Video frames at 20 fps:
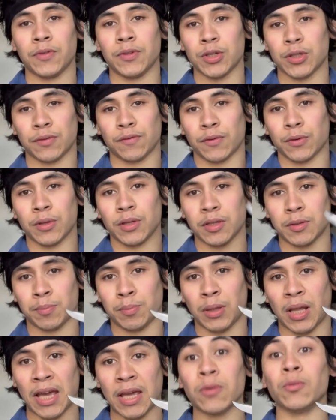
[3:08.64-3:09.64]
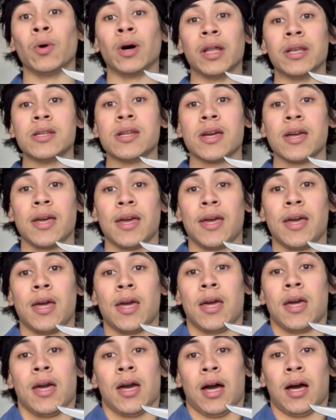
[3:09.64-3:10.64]
just for this plain one.
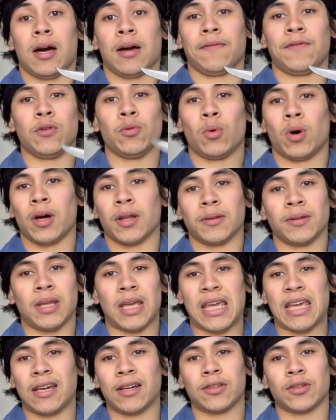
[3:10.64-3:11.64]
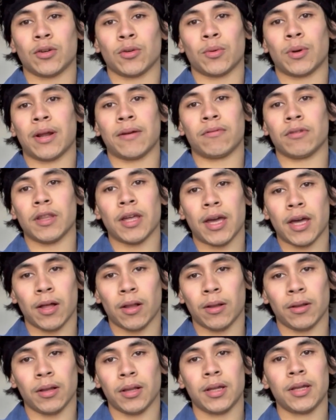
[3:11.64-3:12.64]
If you want inked or whatever the
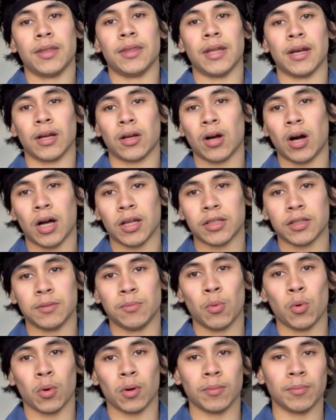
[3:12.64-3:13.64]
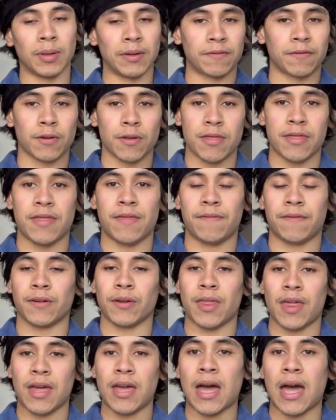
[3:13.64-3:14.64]
hell, then it costs more. But
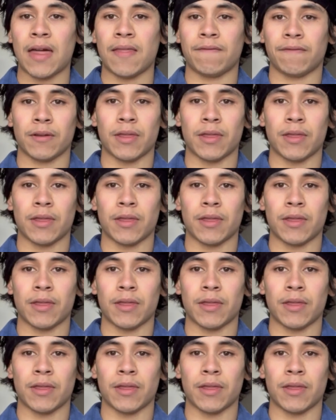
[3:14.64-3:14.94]
for that,